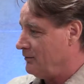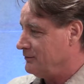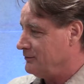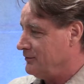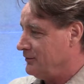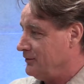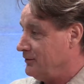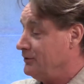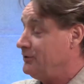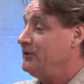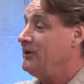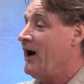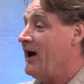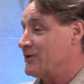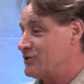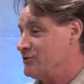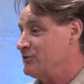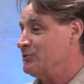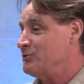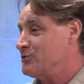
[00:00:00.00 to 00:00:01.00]
he
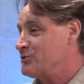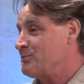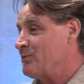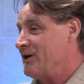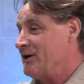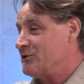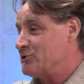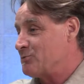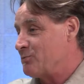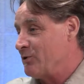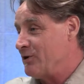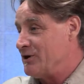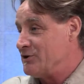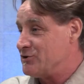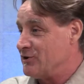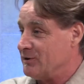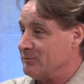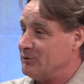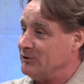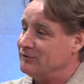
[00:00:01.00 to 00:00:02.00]
actually was my
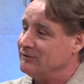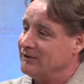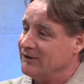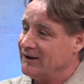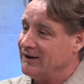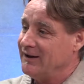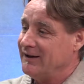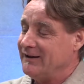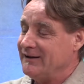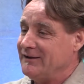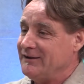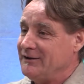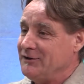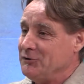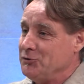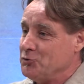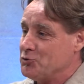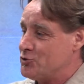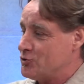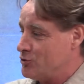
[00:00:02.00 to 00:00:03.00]
inspiration. I mean,
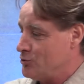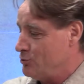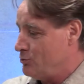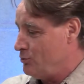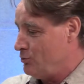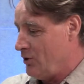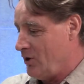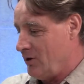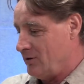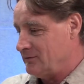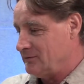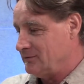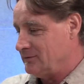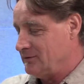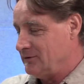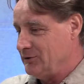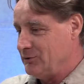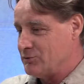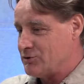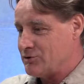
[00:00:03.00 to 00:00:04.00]
he used to
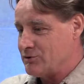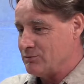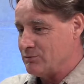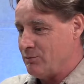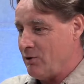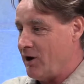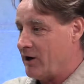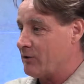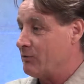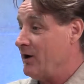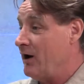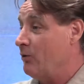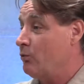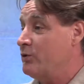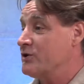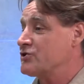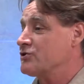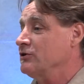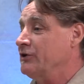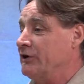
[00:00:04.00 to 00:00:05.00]
walk around
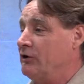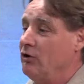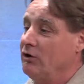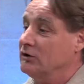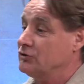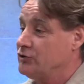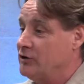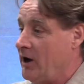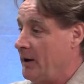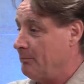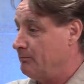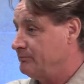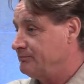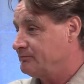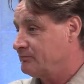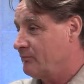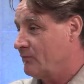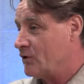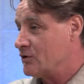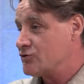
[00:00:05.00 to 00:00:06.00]
whistling all the time.
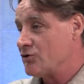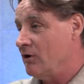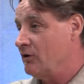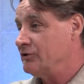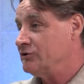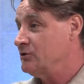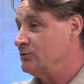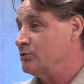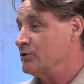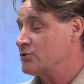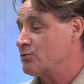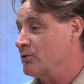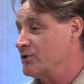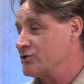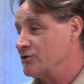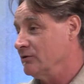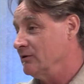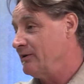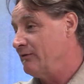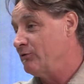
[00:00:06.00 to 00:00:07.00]
That's all he did was
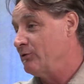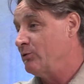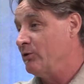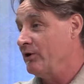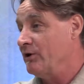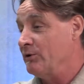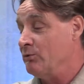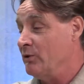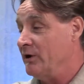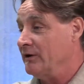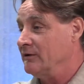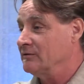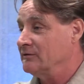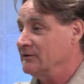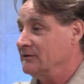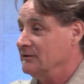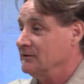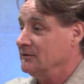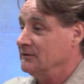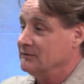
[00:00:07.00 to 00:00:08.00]
whistle everywhere he went.
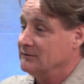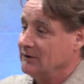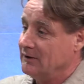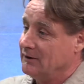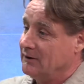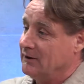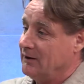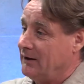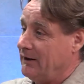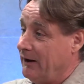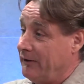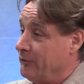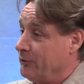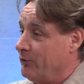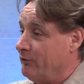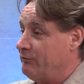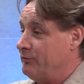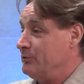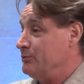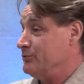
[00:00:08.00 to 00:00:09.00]
I don't
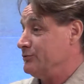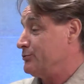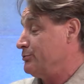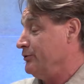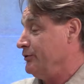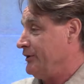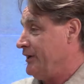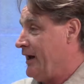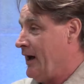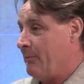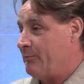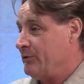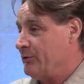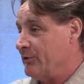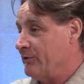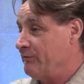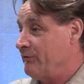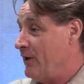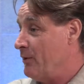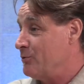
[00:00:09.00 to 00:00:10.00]
know if he was really happy
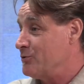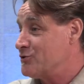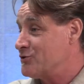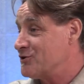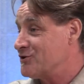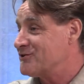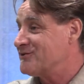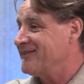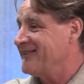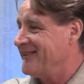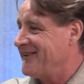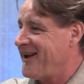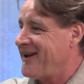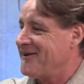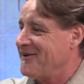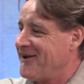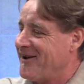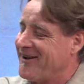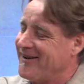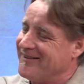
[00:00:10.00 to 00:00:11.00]
or if that was just
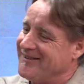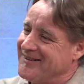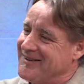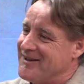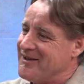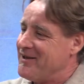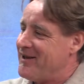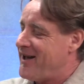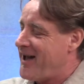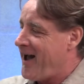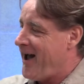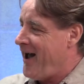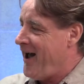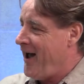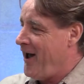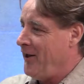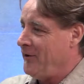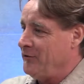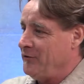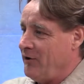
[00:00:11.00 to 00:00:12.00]
yeah.
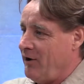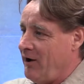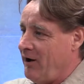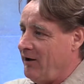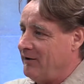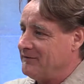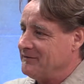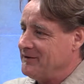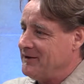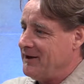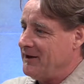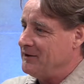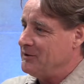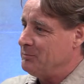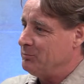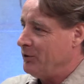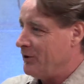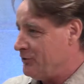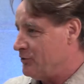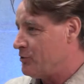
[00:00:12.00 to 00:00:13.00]
And he
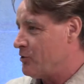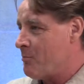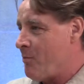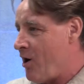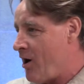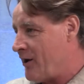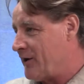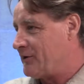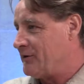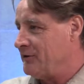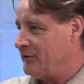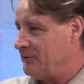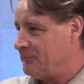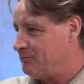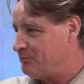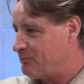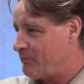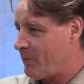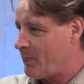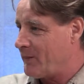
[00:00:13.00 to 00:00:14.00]
played the harmonica
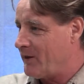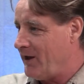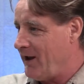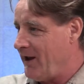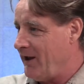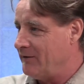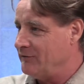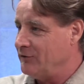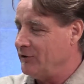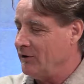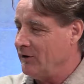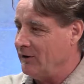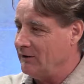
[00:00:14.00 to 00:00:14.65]
and